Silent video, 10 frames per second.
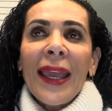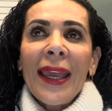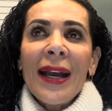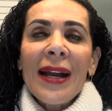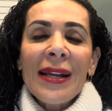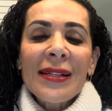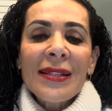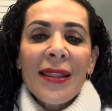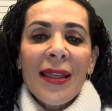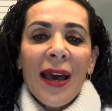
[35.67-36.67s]

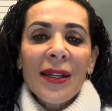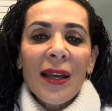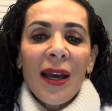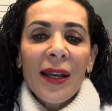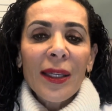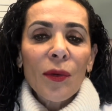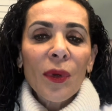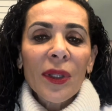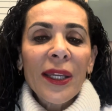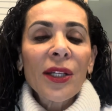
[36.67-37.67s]
and that he
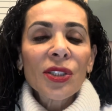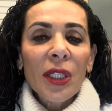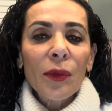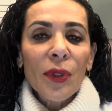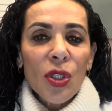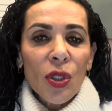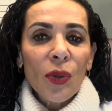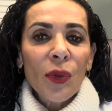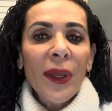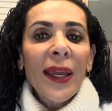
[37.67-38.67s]
or she will
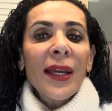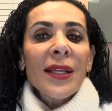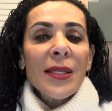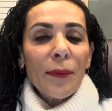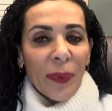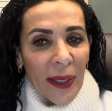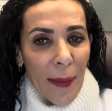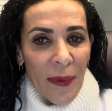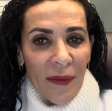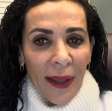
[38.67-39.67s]
do some
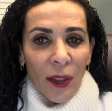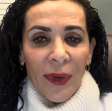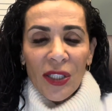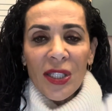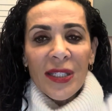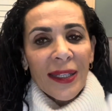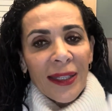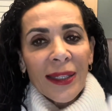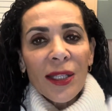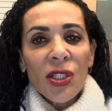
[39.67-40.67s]
pre-op evaluations and
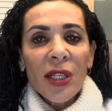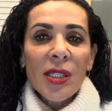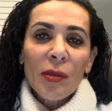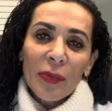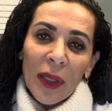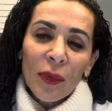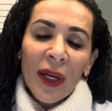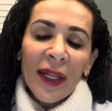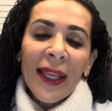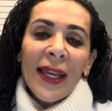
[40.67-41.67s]
EKG and some blood
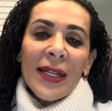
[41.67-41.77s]
work